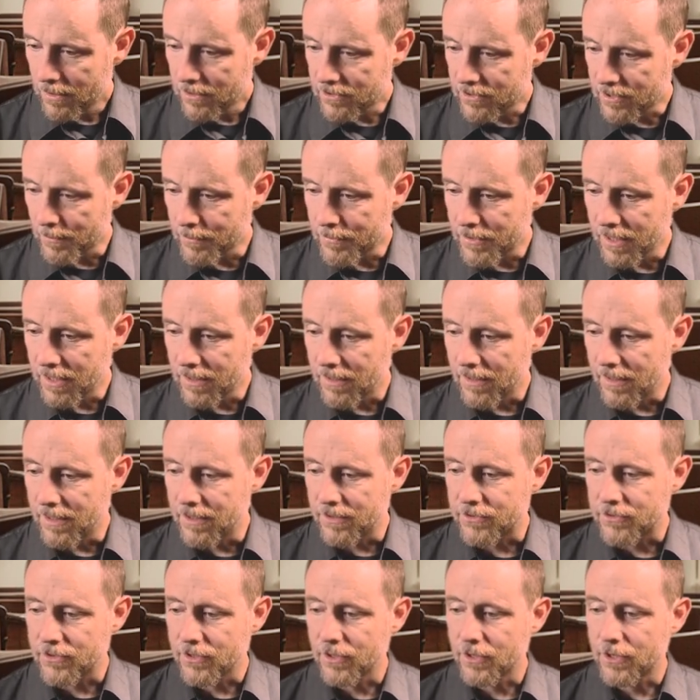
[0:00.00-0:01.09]
something
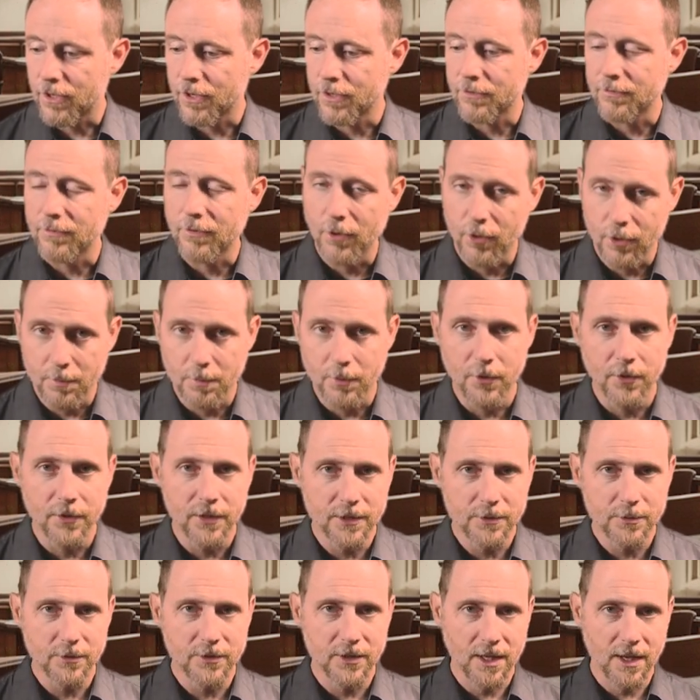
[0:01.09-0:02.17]
is convertible, and
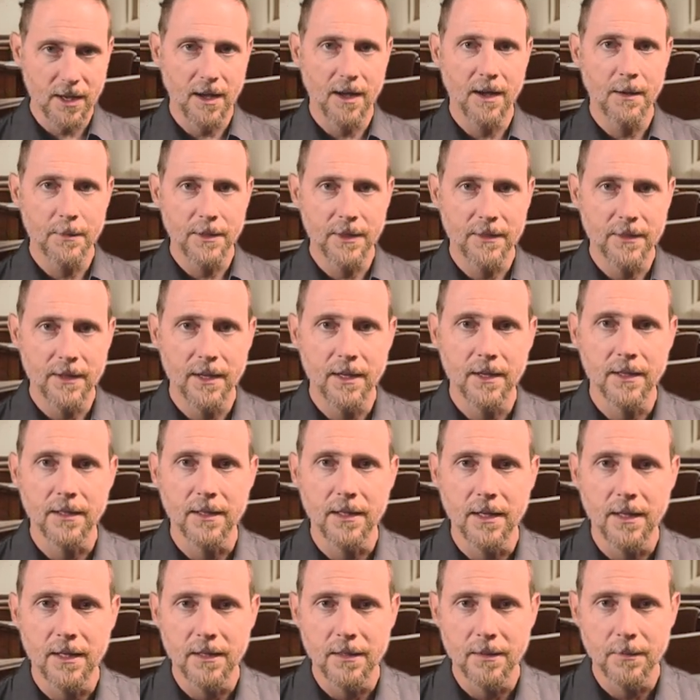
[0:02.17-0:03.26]
this was a common thing
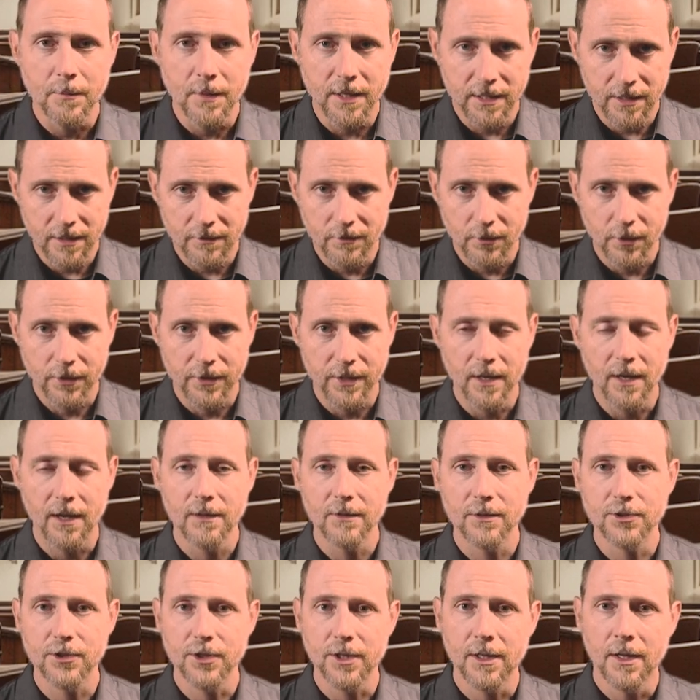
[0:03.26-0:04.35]
in medieval
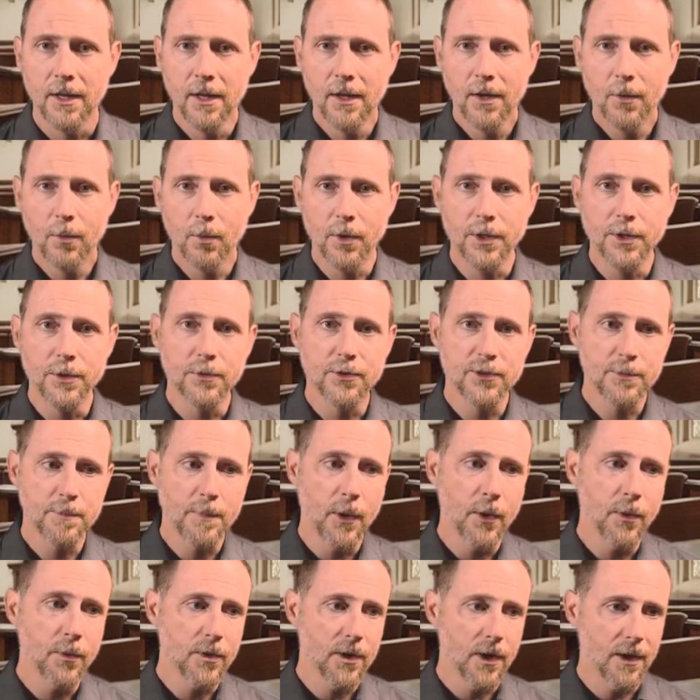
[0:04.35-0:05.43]
theology, where you
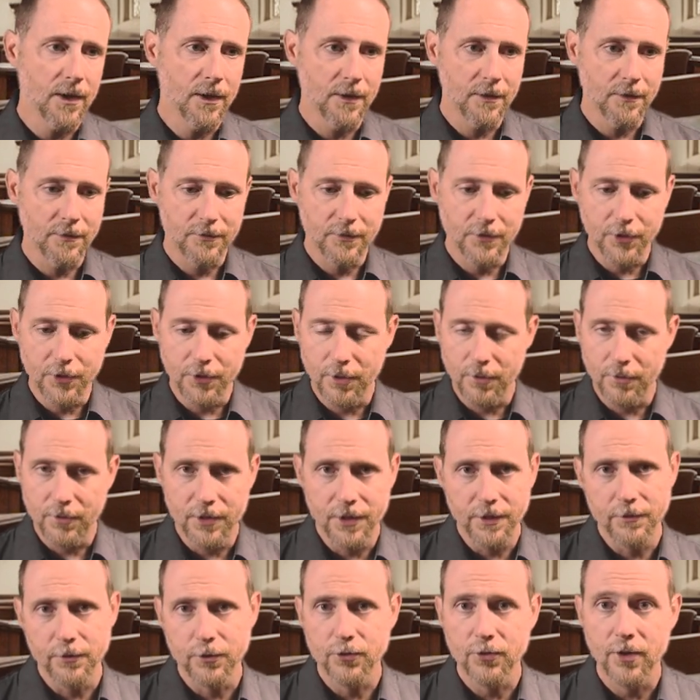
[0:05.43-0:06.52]
spoke of you know the
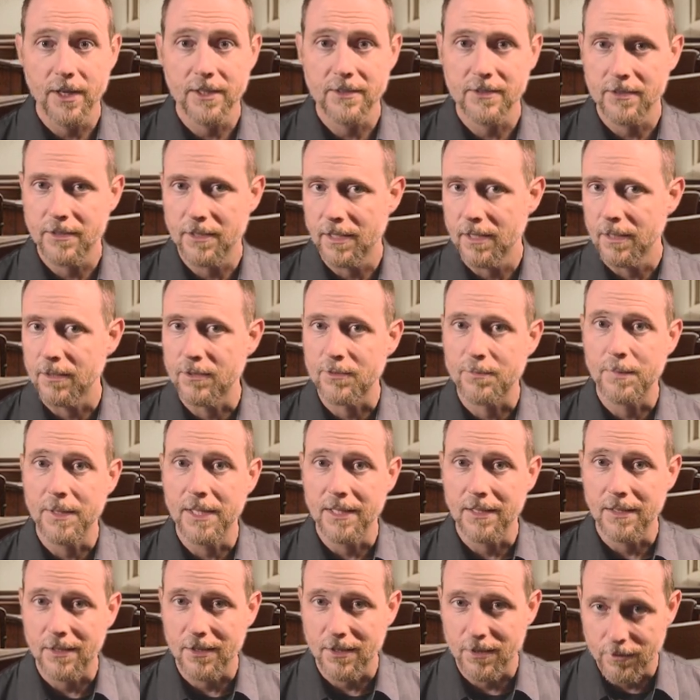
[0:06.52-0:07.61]
different transcendentals
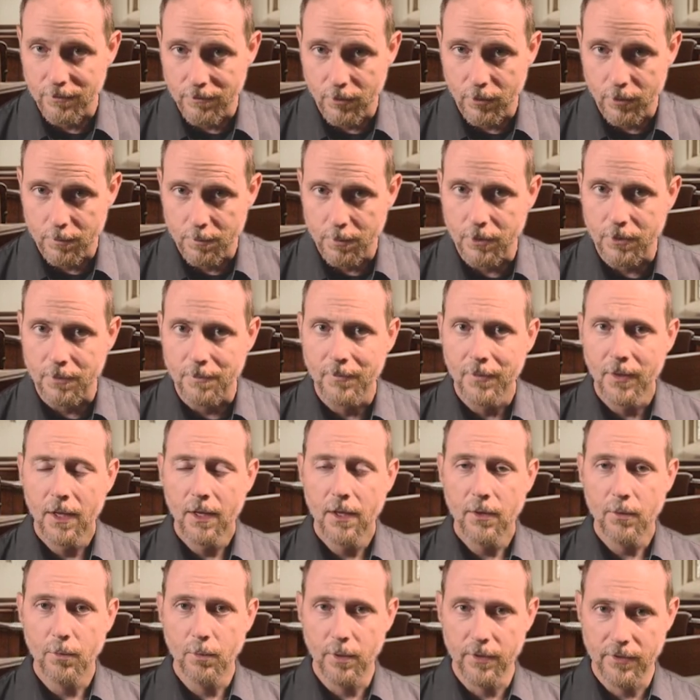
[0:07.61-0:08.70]
being convertible
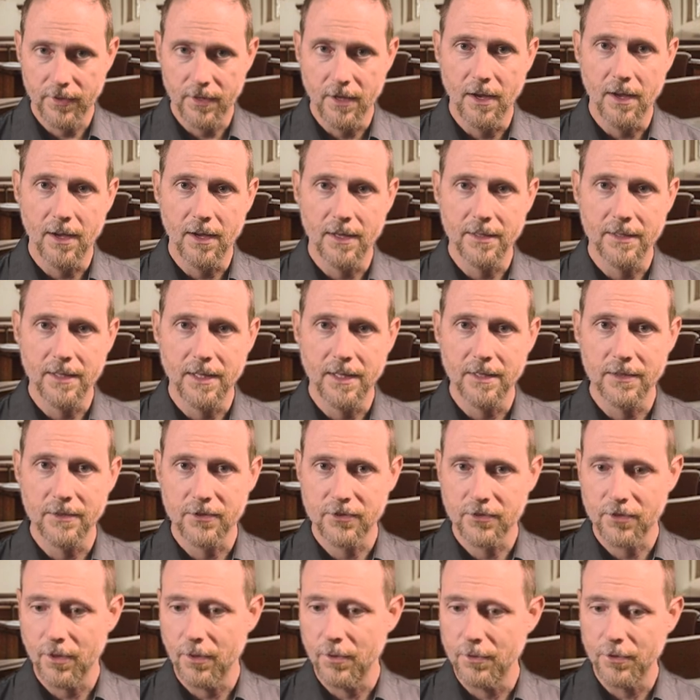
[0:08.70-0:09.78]
with God,
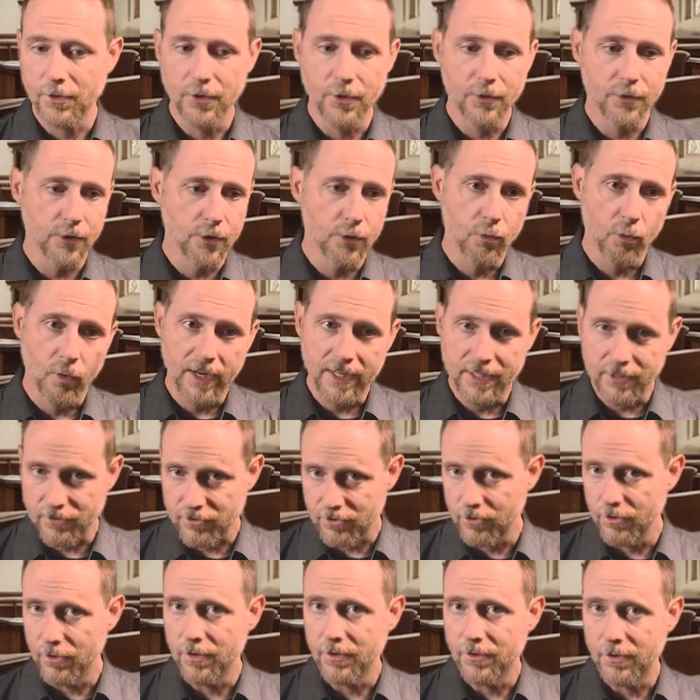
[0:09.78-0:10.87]
and so you know the
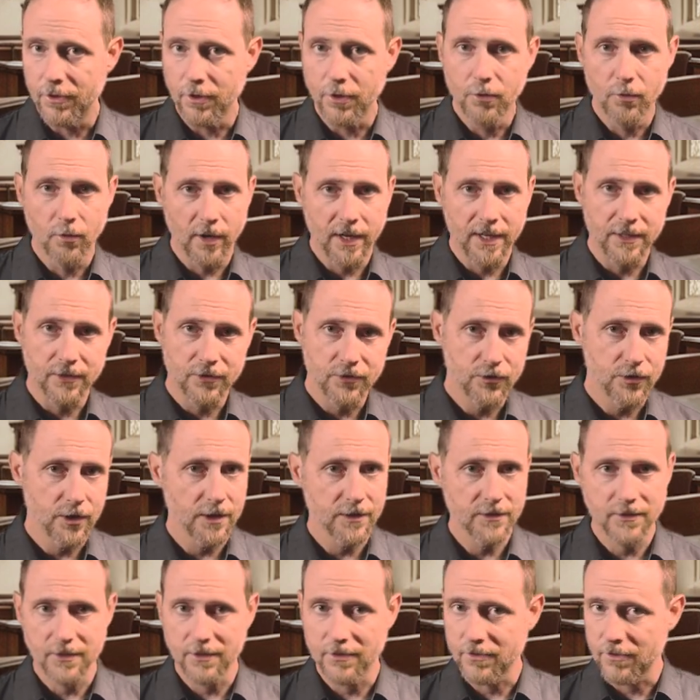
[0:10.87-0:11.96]
greatest good, the greatest
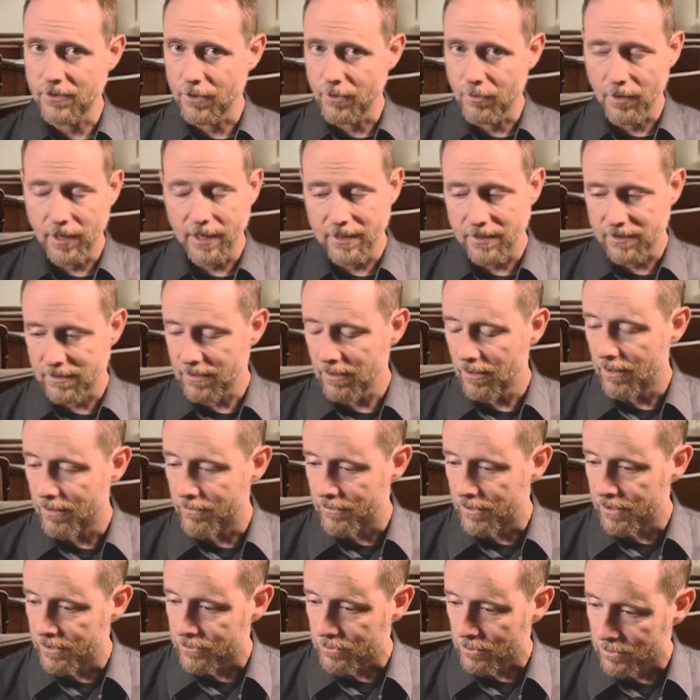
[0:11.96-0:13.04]
justice, the greatest
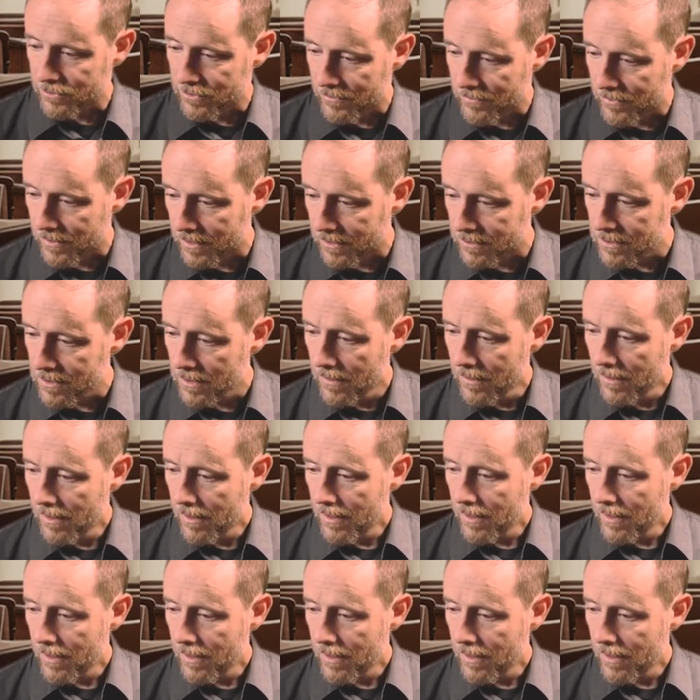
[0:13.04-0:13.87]
love, these sorts of things.